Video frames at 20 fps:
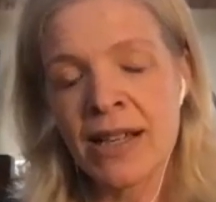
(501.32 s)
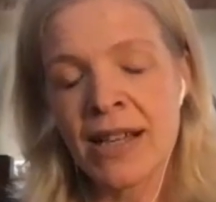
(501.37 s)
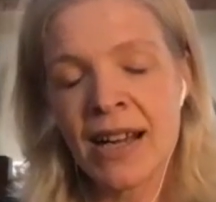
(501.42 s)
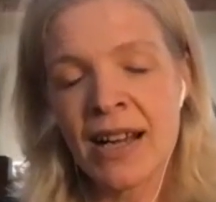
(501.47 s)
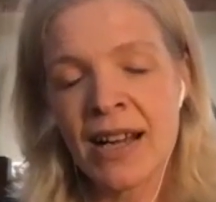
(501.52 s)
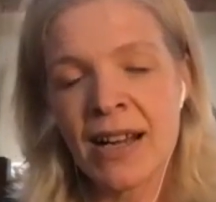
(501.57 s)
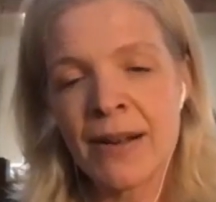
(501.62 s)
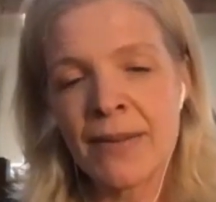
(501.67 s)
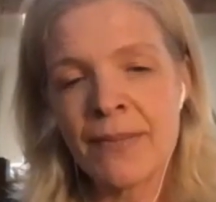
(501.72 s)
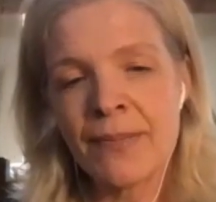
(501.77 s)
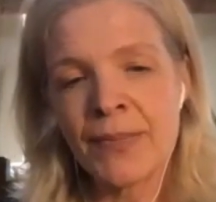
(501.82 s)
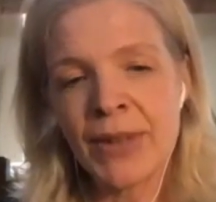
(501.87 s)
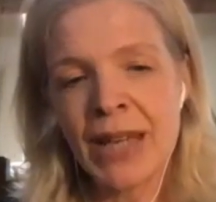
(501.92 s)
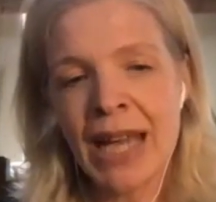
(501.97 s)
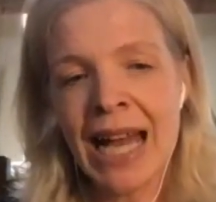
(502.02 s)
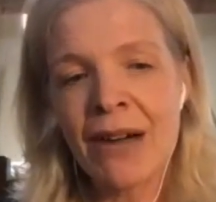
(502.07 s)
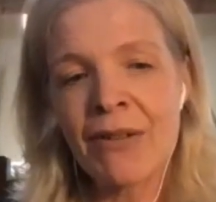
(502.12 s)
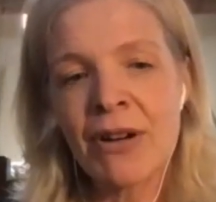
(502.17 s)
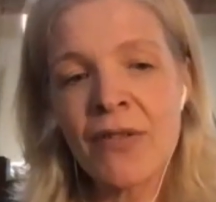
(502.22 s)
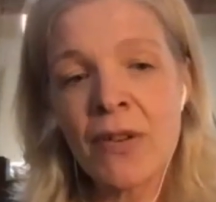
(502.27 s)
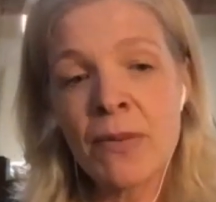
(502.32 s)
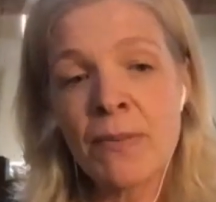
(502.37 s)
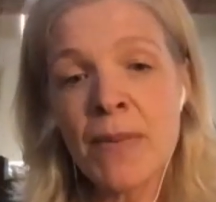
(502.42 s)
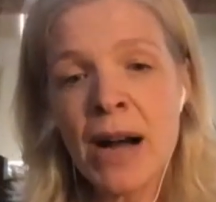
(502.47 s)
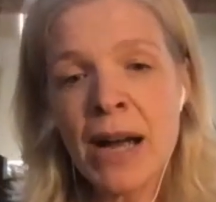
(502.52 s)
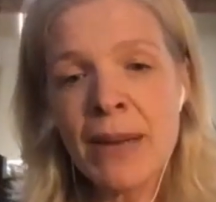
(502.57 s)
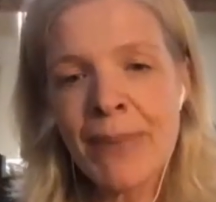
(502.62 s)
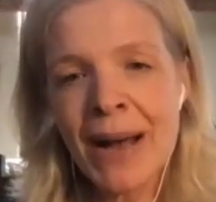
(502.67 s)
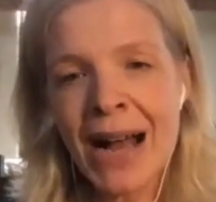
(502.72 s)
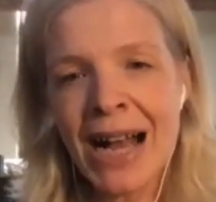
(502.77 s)
Um, however,
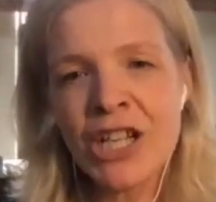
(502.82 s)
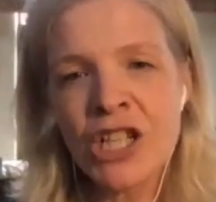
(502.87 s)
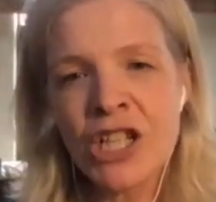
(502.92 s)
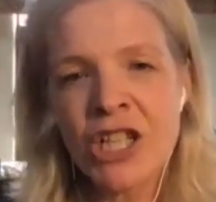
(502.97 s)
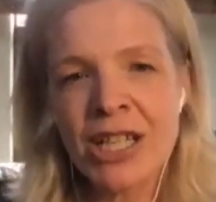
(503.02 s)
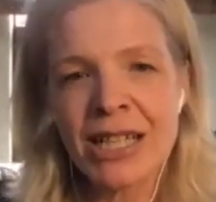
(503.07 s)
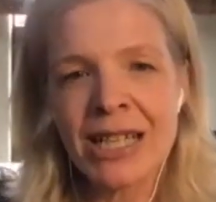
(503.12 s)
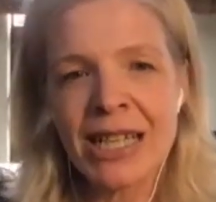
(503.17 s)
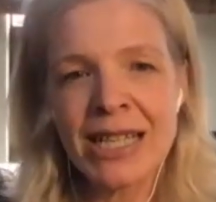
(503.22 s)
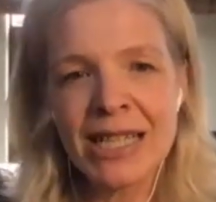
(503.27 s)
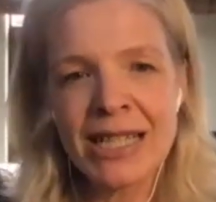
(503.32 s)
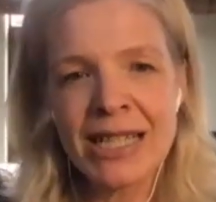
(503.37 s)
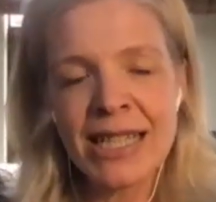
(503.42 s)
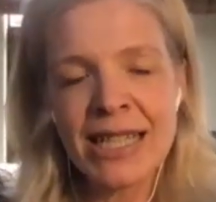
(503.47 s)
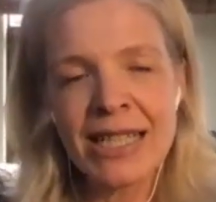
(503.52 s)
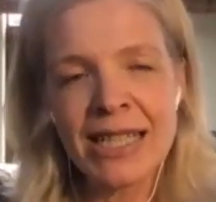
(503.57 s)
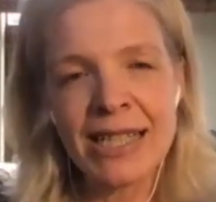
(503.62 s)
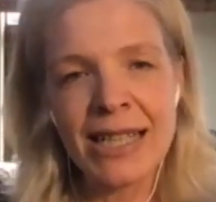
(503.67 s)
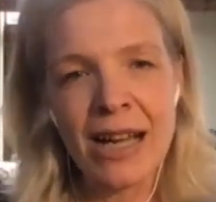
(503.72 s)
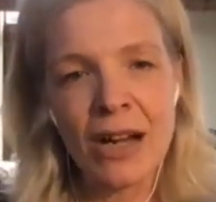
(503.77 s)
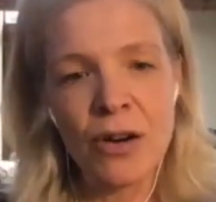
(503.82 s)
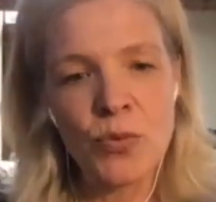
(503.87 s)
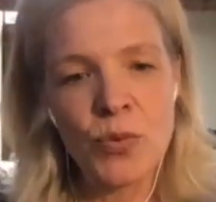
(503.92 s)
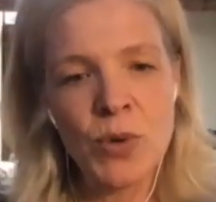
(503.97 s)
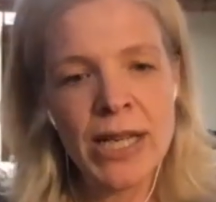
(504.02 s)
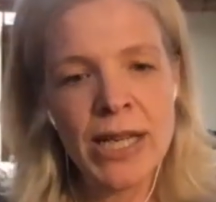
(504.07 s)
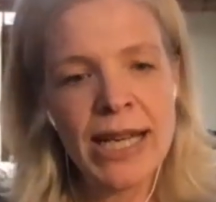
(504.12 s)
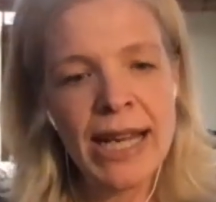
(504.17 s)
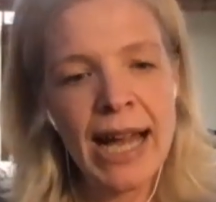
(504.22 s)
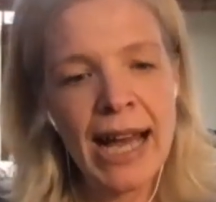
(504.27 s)
my passion is is that
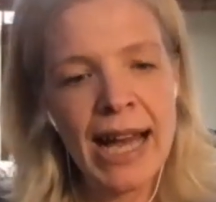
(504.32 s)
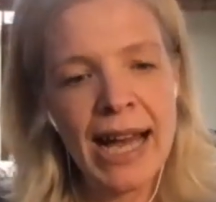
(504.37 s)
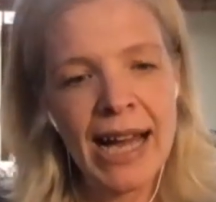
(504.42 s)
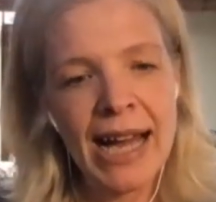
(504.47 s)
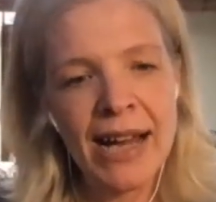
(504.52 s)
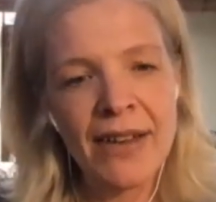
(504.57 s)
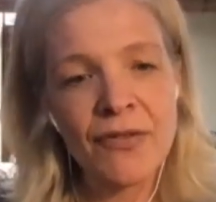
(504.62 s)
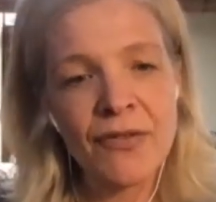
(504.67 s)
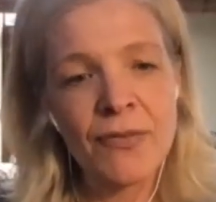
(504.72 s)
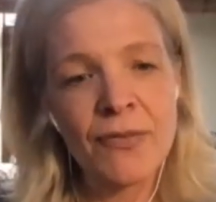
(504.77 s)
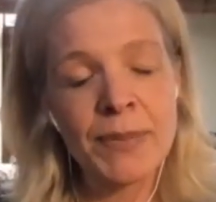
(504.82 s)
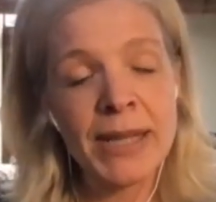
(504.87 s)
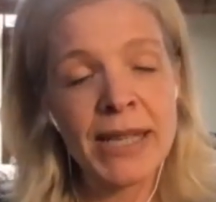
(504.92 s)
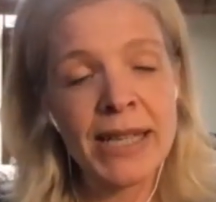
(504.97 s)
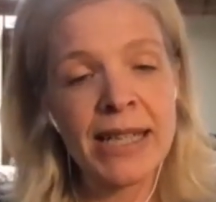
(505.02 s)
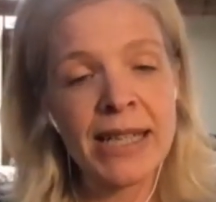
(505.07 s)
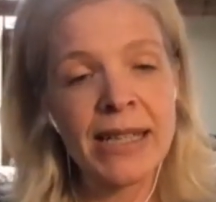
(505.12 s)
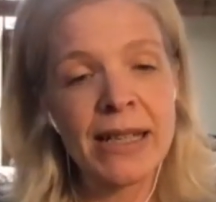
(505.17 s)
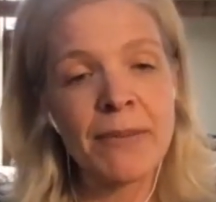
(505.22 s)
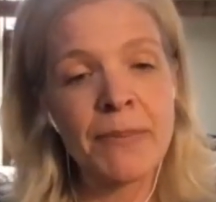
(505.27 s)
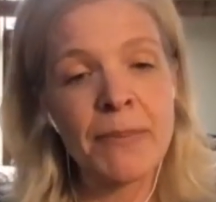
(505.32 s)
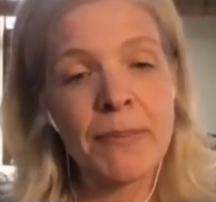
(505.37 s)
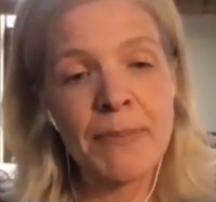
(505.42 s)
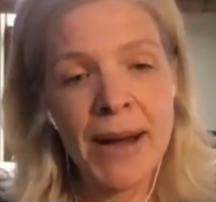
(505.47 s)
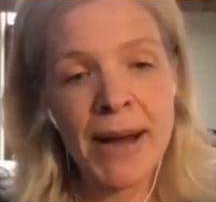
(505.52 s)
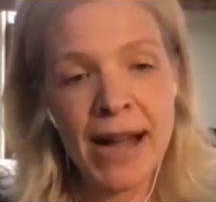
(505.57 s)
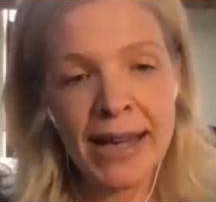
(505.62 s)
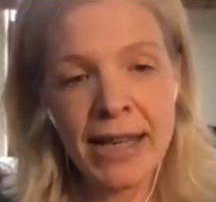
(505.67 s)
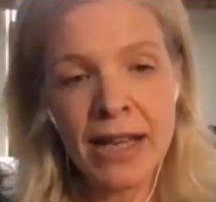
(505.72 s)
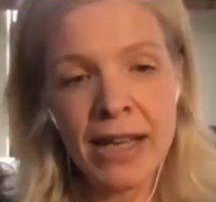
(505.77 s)
we have been
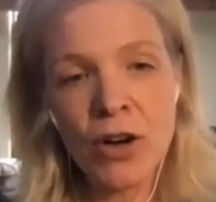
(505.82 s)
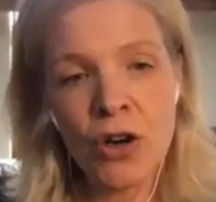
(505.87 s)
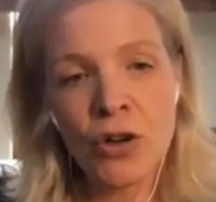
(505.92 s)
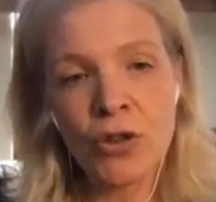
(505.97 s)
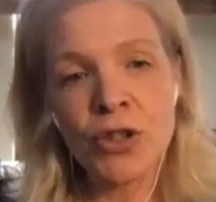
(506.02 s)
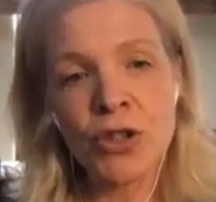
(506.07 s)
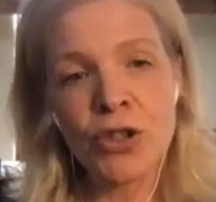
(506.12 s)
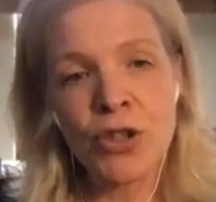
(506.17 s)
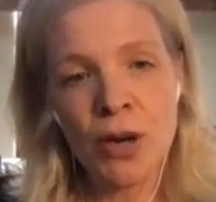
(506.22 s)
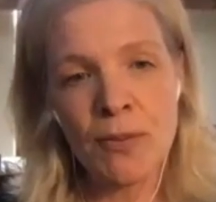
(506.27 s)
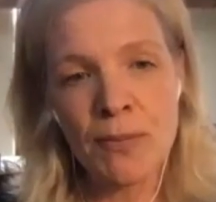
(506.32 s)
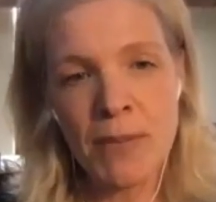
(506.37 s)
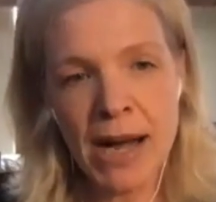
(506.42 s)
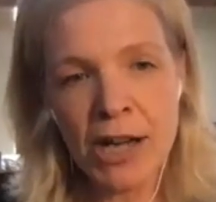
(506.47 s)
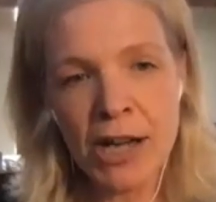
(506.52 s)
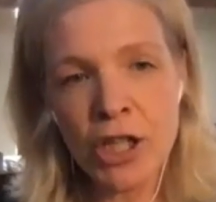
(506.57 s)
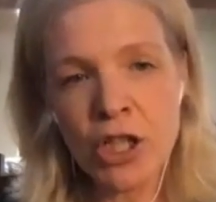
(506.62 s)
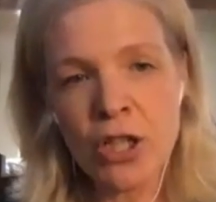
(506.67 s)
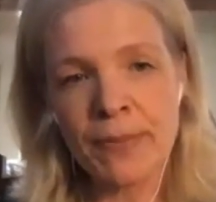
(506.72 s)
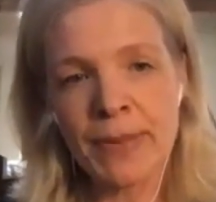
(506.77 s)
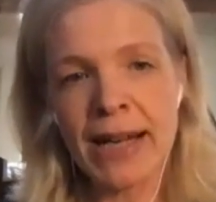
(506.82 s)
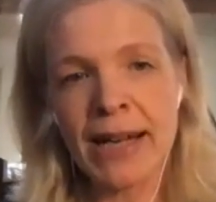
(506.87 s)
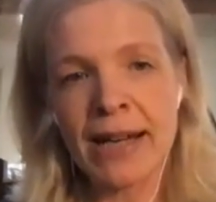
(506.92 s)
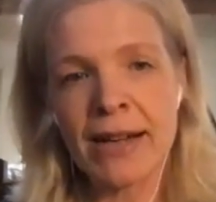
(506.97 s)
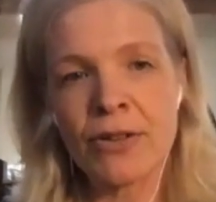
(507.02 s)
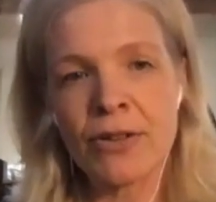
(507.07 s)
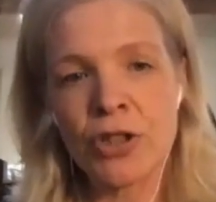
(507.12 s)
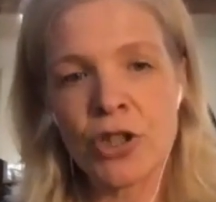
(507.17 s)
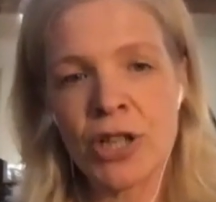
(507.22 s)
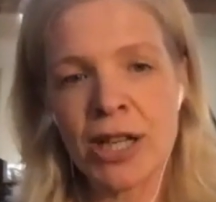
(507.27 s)
banging on so much
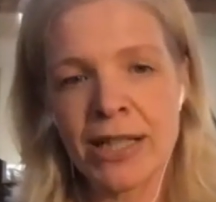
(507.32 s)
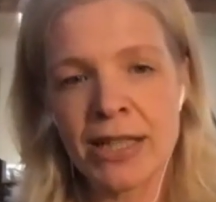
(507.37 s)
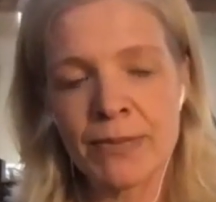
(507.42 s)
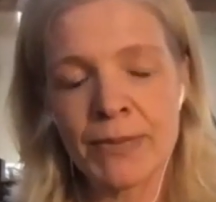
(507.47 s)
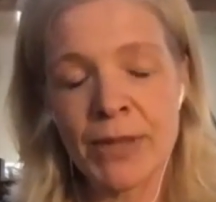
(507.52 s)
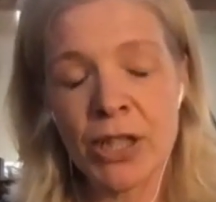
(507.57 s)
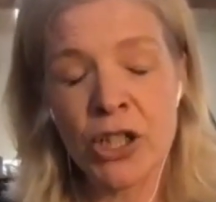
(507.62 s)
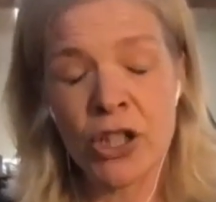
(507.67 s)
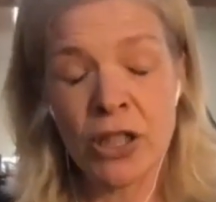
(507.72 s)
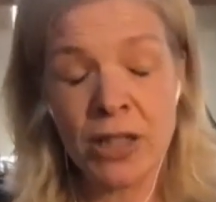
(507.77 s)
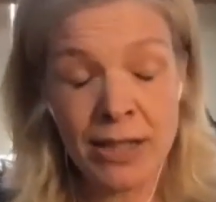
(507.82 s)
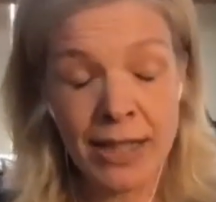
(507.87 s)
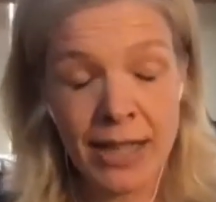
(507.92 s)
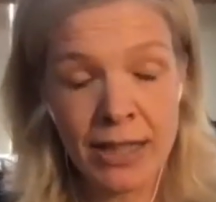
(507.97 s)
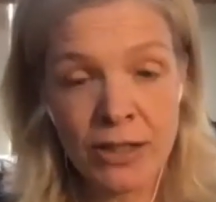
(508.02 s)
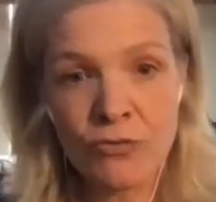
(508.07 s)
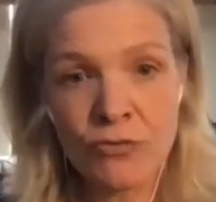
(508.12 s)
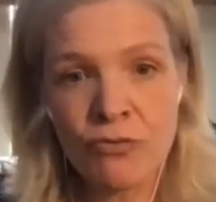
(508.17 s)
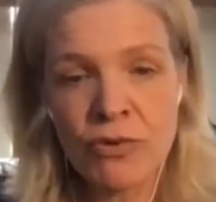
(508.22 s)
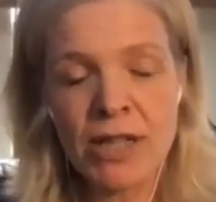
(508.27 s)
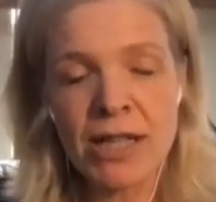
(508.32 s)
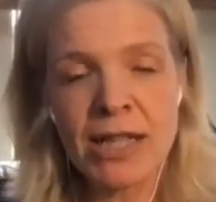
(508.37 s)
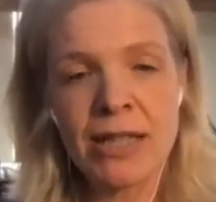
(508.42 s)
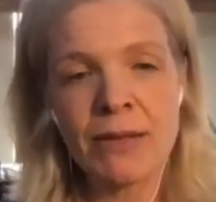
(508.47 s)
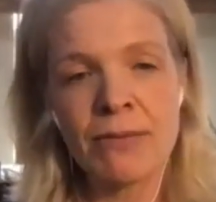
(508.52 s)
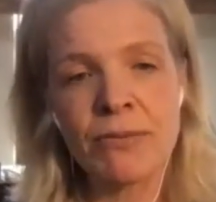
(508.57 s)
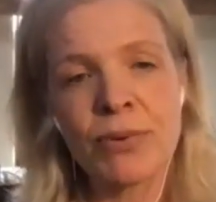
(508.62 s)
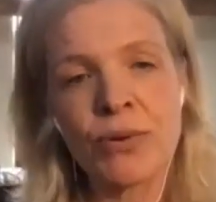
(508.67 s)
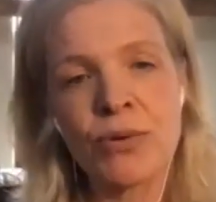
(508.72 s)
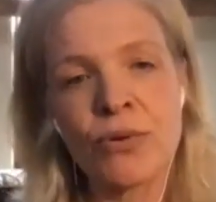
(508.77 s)
about transmission, and that's really
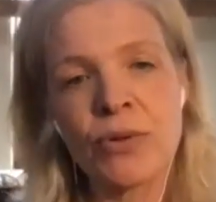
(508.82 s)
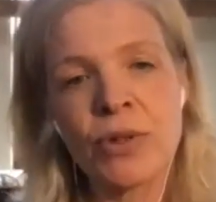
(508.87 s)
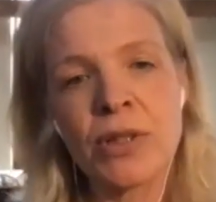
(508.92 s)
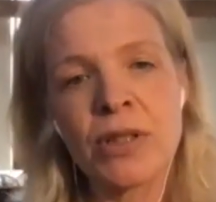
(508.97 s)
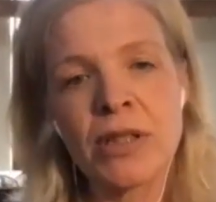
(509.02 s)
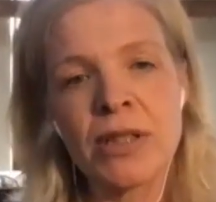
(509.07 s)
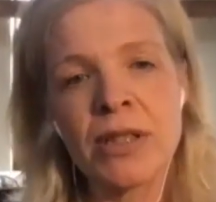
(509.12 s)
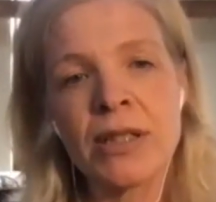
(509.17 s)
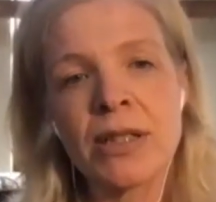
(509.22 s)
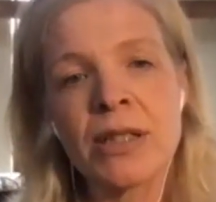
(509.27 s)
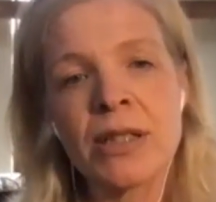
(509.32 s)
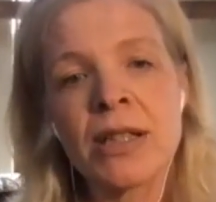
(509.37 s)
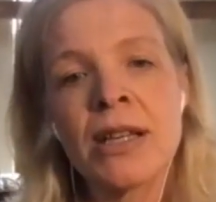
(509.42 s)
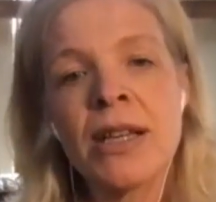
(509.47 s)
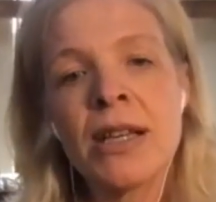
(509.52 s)
important.